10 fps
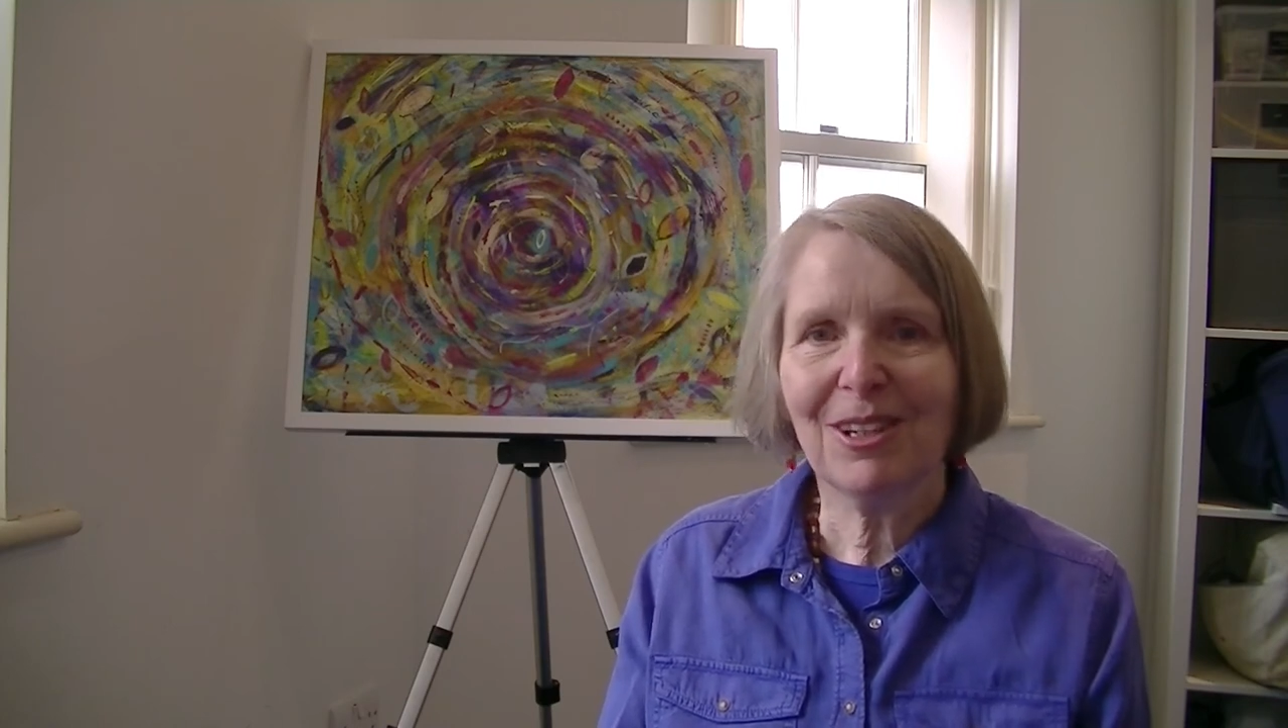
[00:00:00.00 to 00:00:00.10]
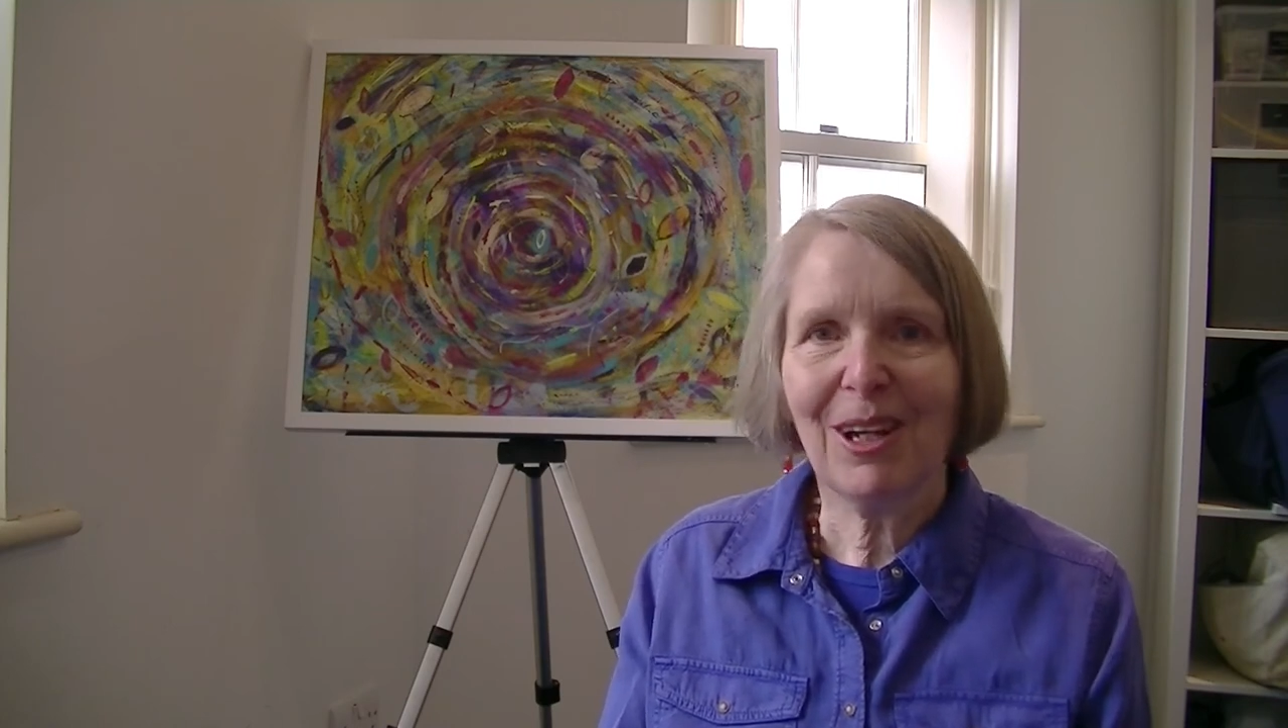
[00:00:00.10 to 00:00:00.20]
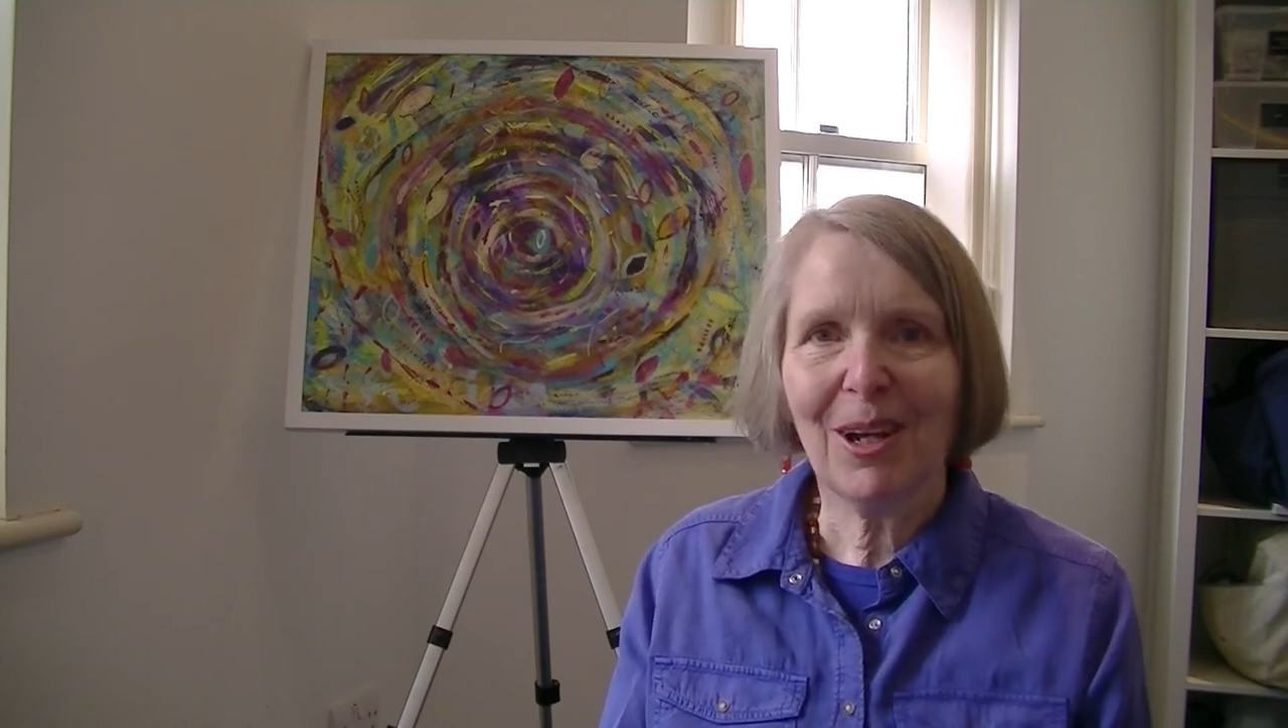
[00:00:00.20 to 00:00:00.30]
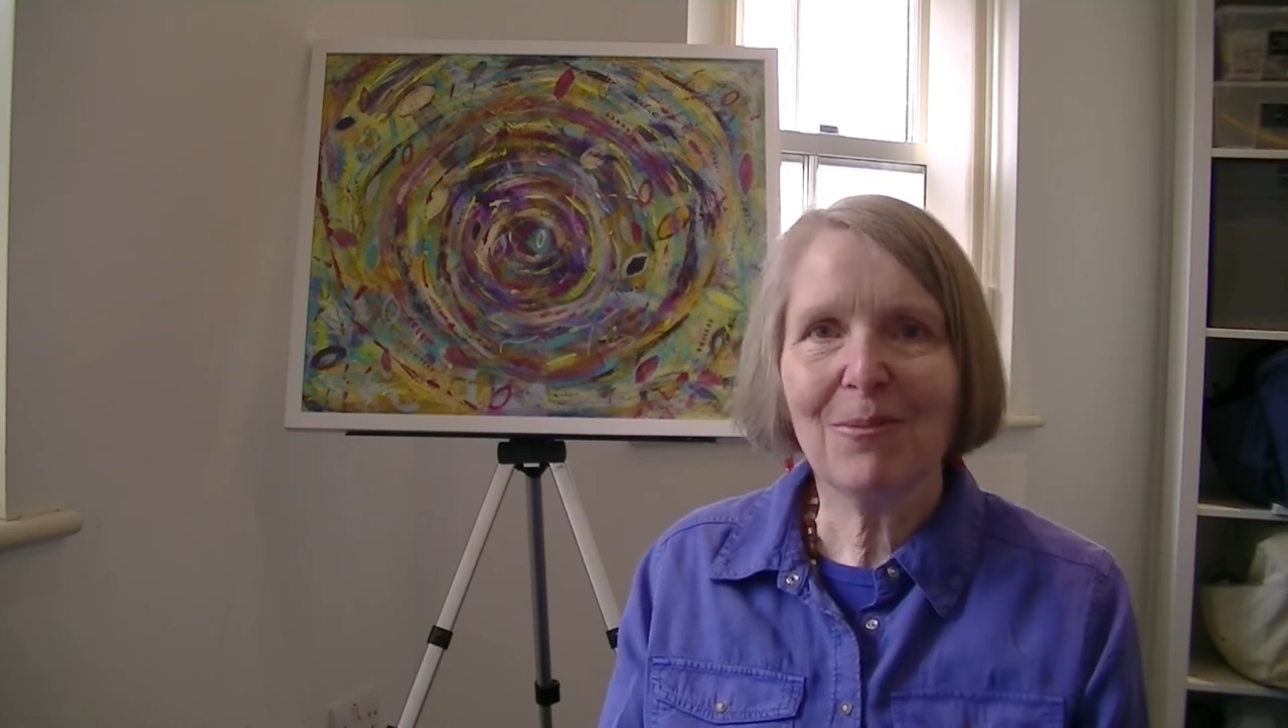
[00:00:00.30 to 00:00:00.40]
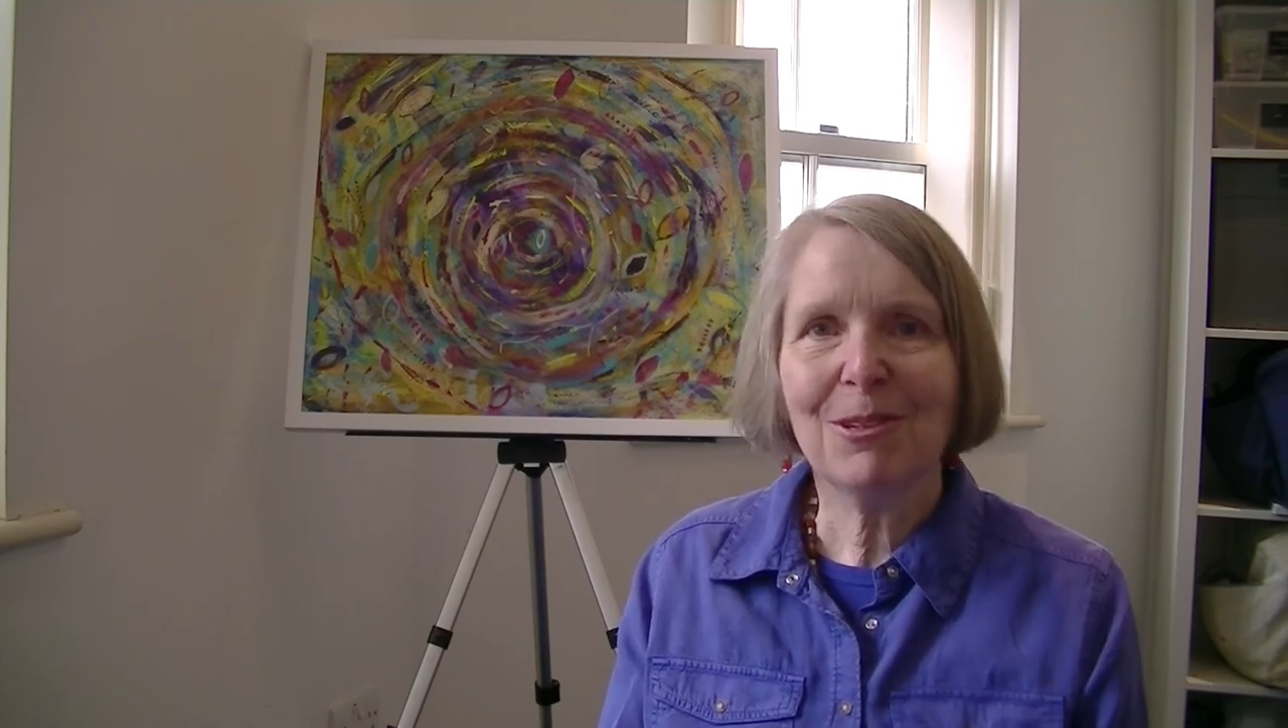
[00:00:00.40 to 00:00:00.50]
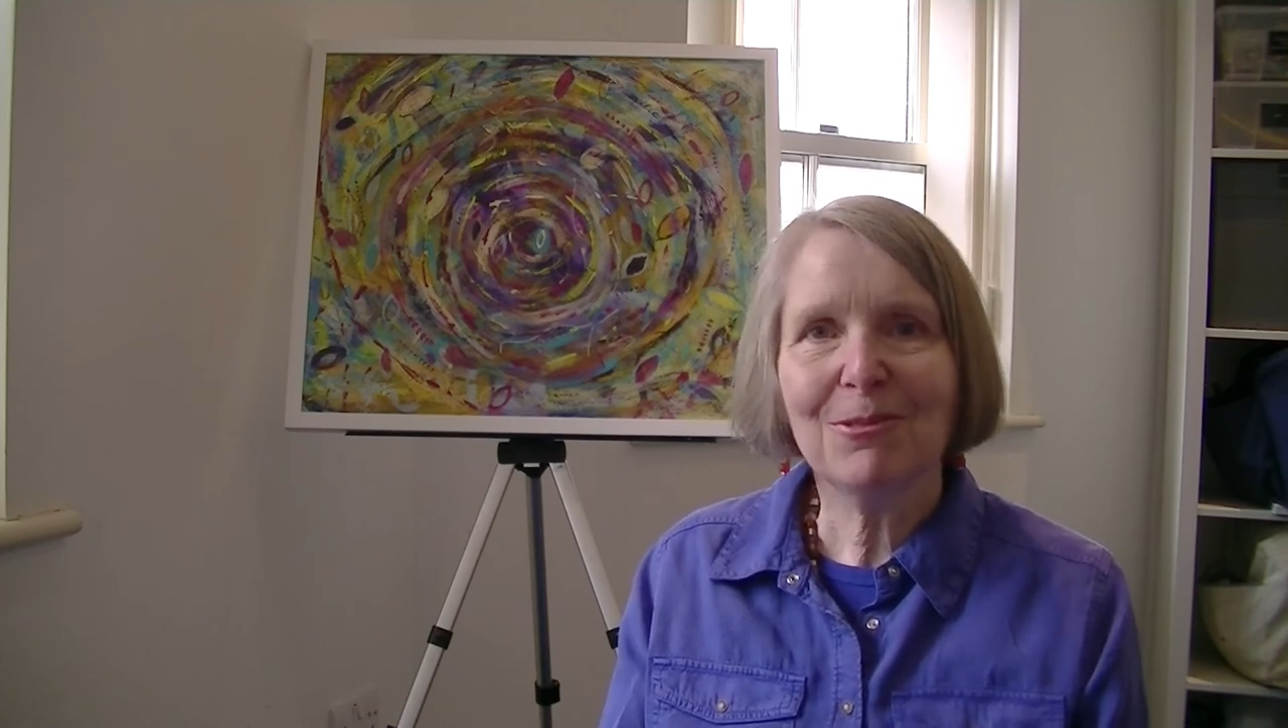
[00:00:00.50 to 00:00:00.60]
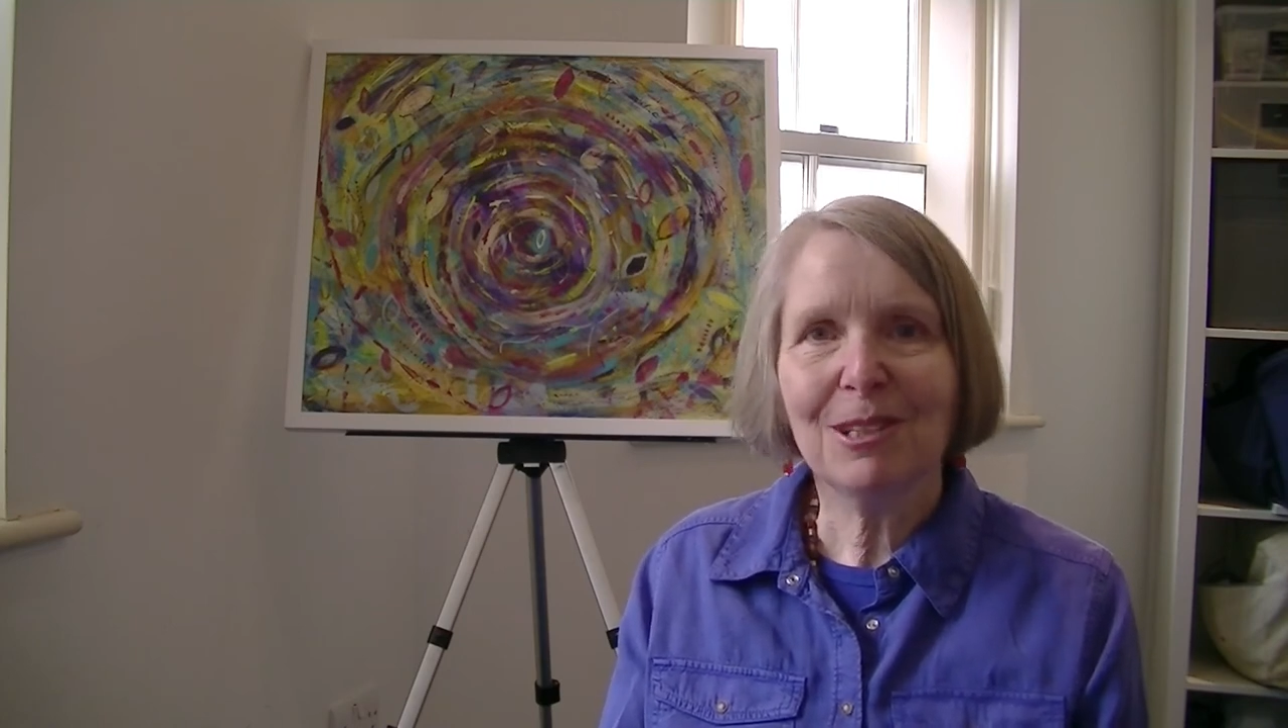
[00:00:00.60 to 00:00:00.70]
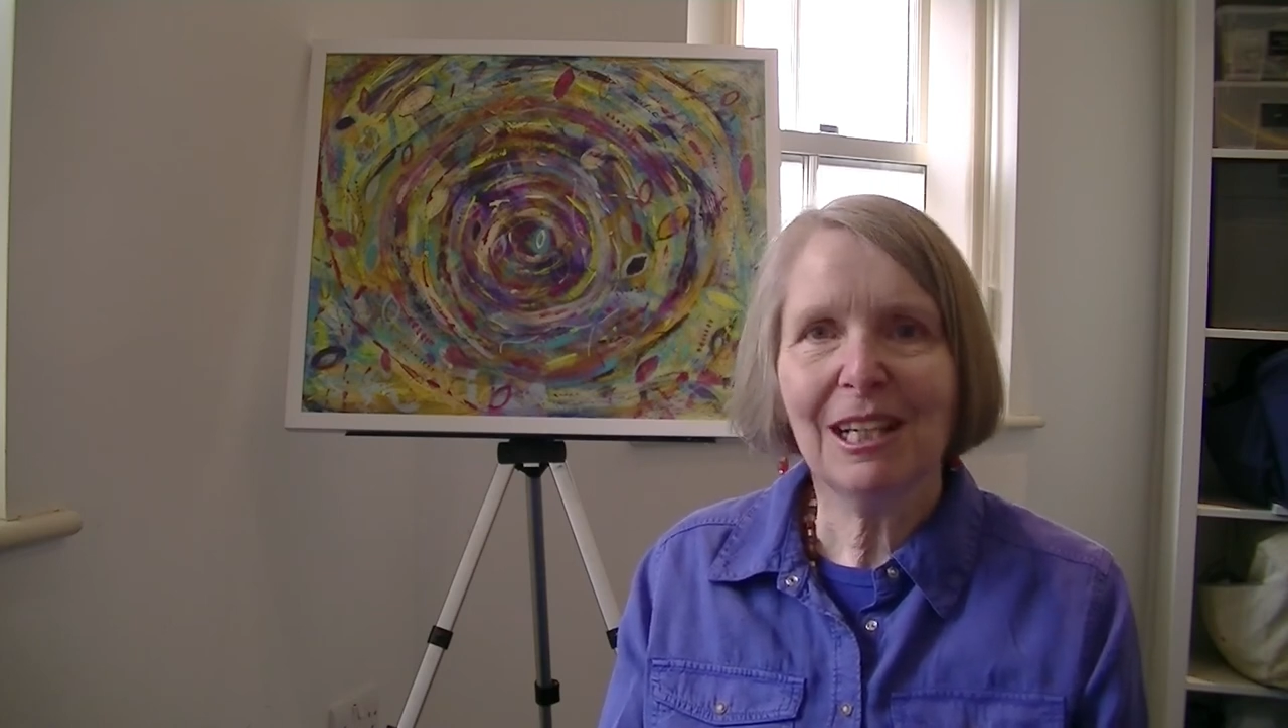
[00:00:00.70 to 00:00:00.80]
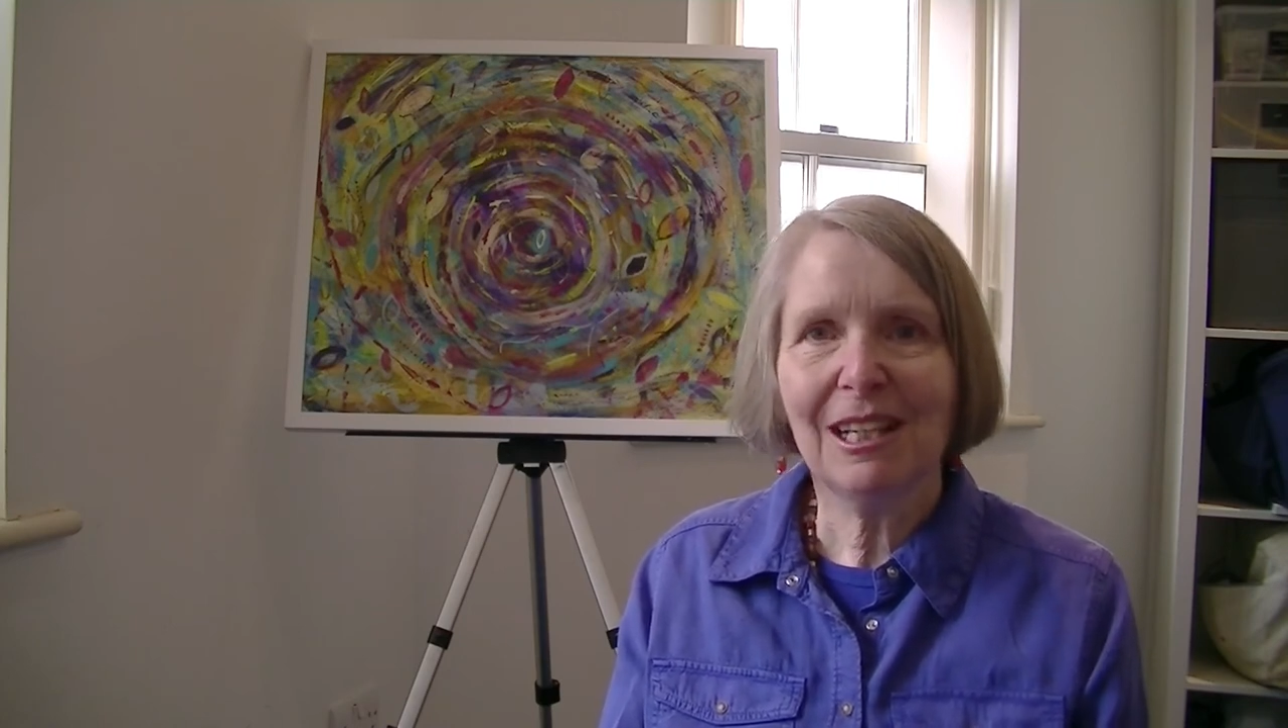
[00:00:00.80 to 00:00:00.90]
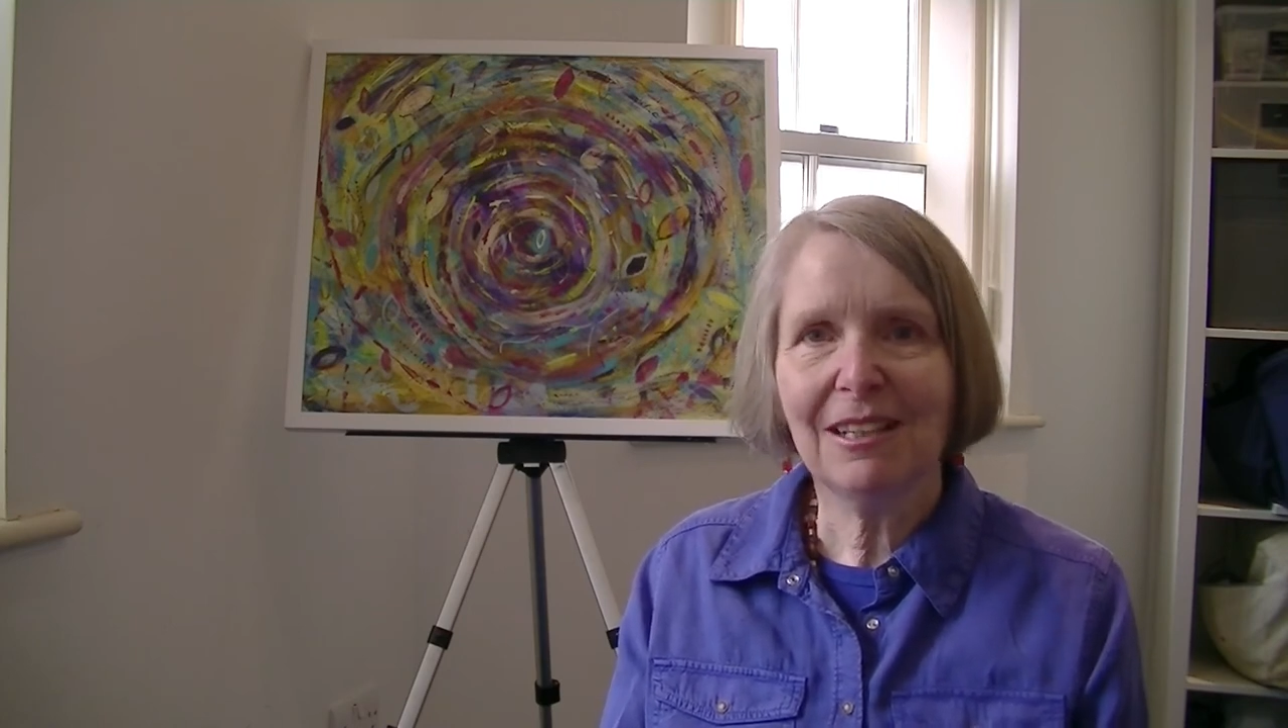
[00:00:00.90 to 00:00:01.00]
and I hope you
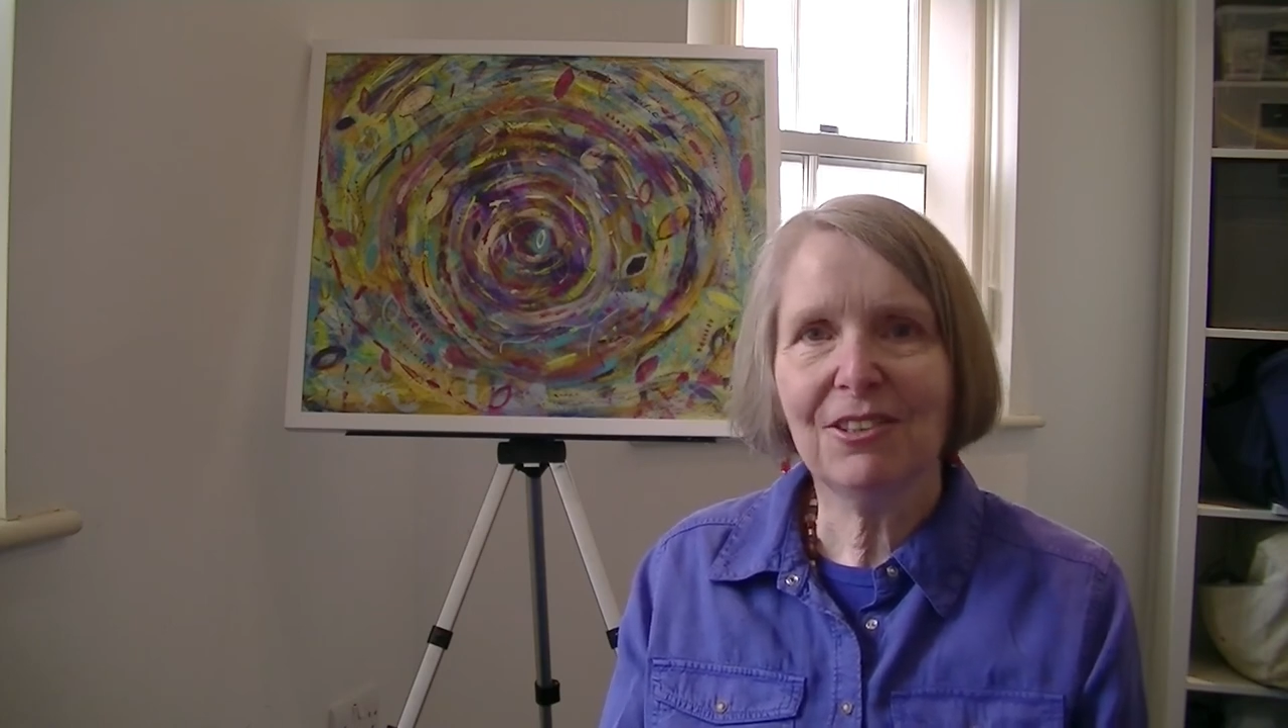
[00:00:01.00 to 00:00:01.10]
really